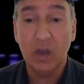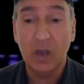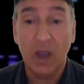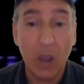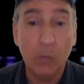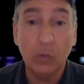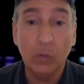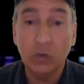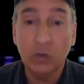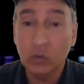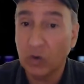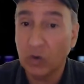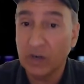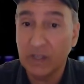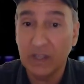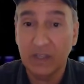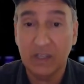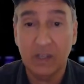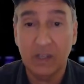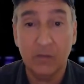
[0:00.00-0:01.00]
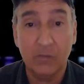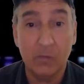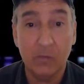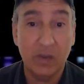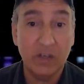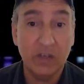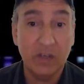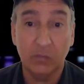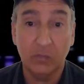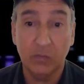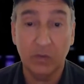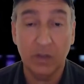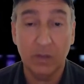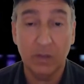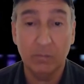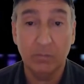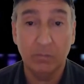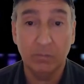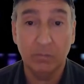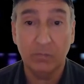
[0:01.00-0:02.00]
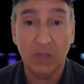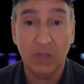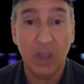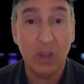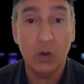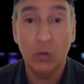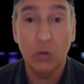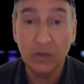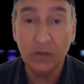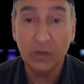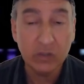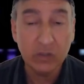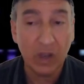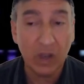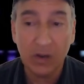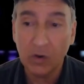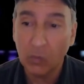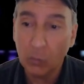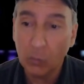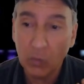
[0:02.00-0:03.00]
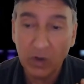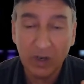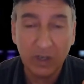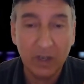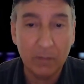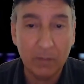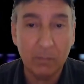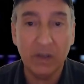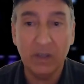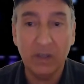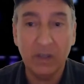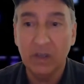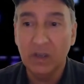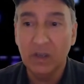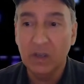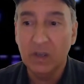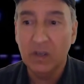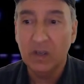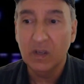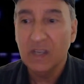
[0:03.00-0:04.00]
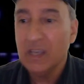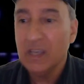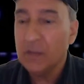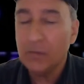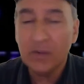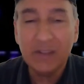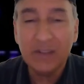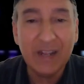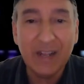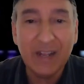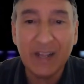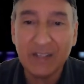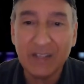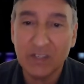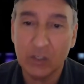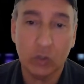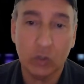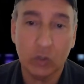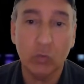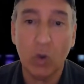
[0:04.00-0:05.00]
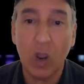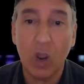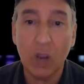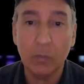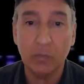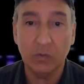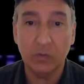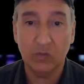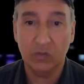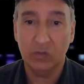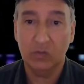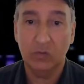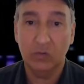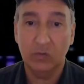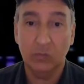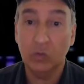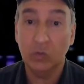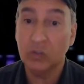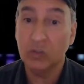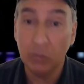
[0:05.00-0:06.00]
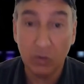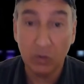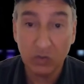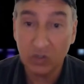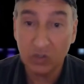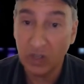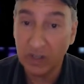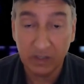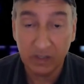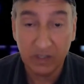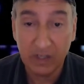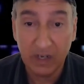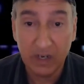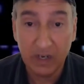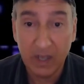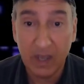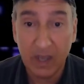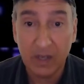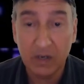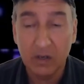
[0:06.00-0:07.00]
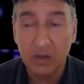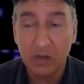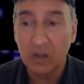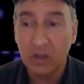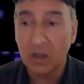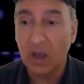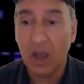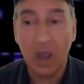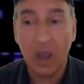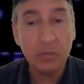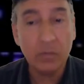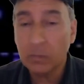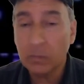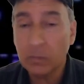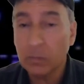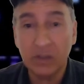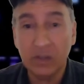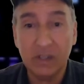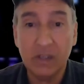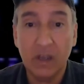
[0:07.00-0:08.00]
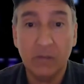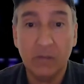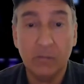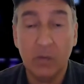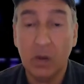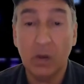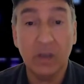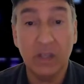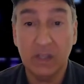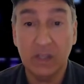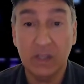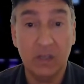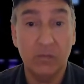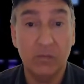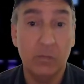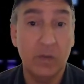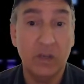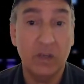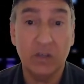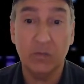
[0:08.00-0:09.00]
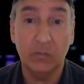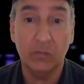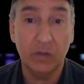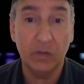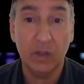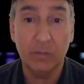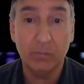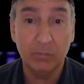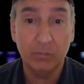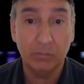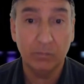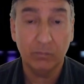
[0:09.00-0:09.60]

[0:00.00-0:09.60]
I will try to get the information for them. I don't want to let my, even if they're not subscribers, which most likely they're not, I'm going to I'll get the information for them.